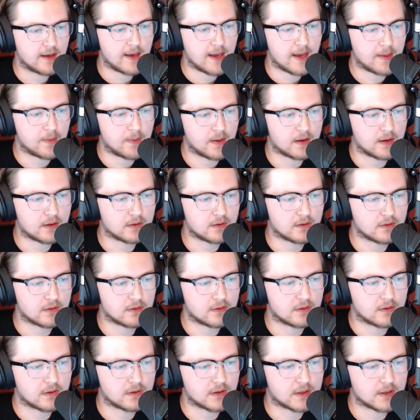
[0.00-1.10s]
And then
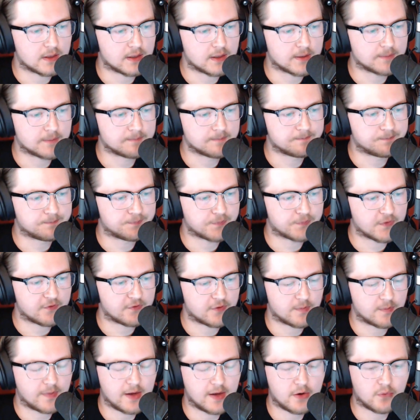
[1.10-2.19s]

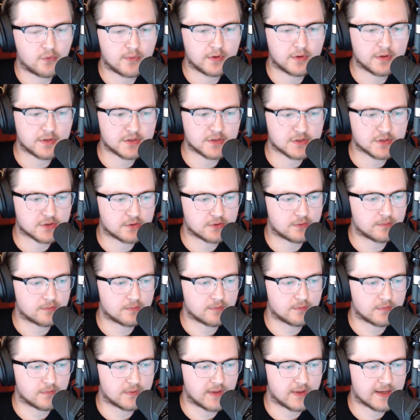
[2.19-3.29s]
from there, really just
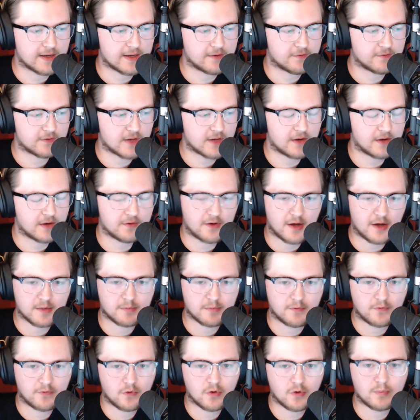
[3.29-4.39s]
like I've kind of talked
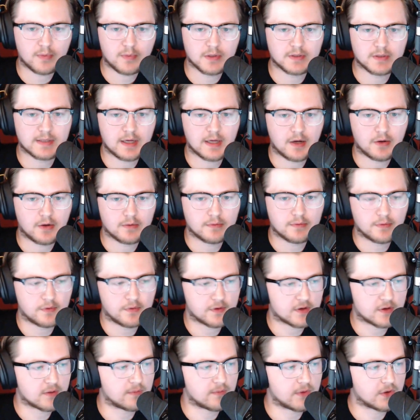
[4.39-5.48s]
before, building out
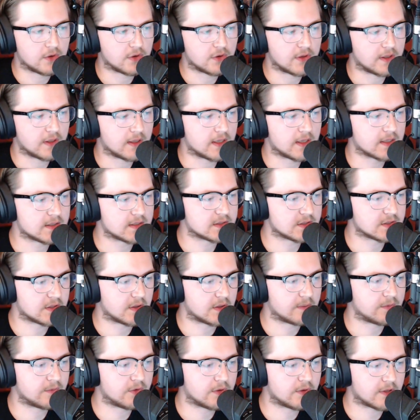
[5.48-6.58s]
the community. And so
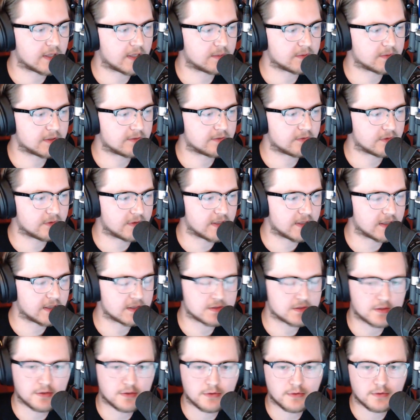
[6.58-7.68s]
I'm doing a couple different
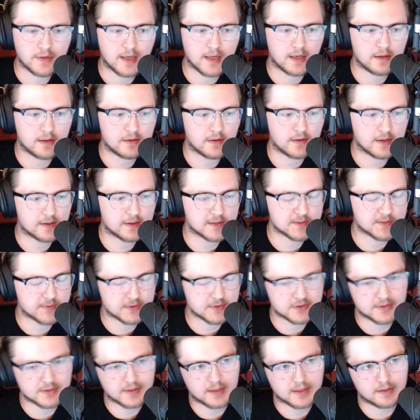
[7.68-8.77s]
things to do that. Like,
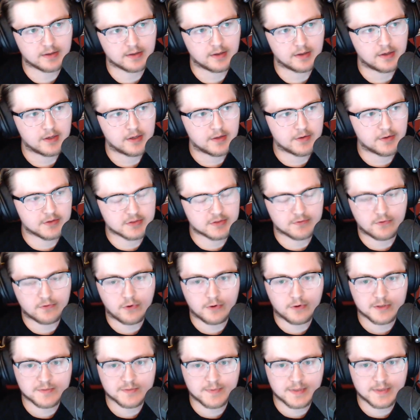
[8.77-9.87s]
especially like there's of
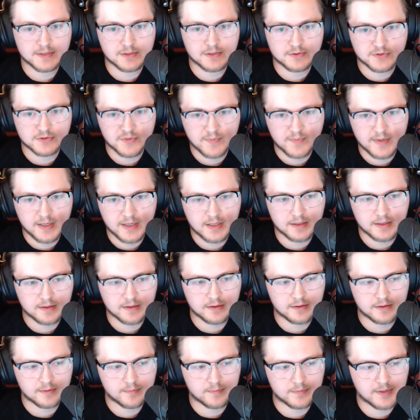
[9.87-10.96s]
course my social
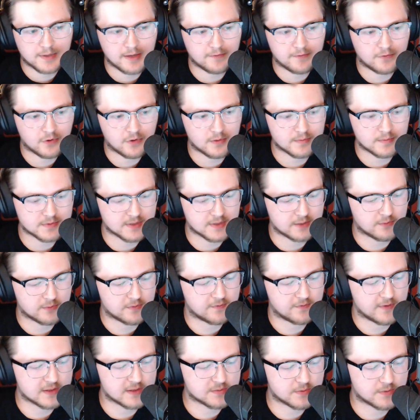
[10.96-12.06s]
media platforms like with
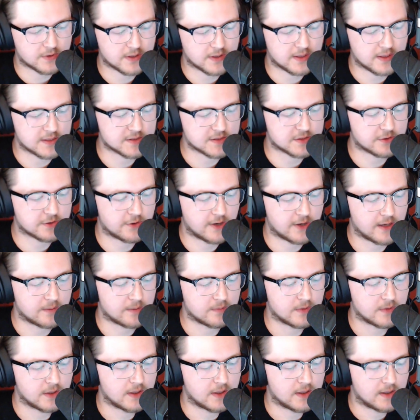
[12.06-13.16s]
Facebook and Instagram,
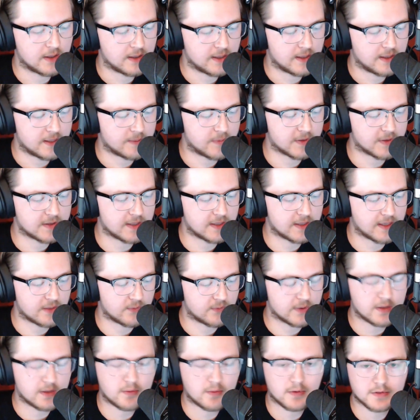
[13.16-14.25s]
but then I
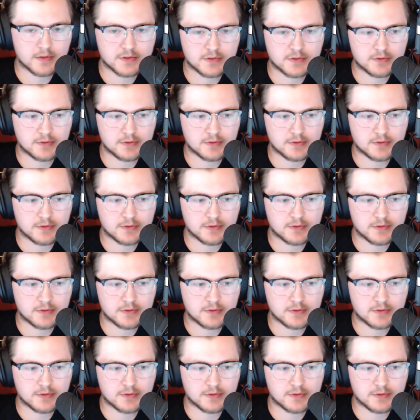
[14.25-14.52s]
really want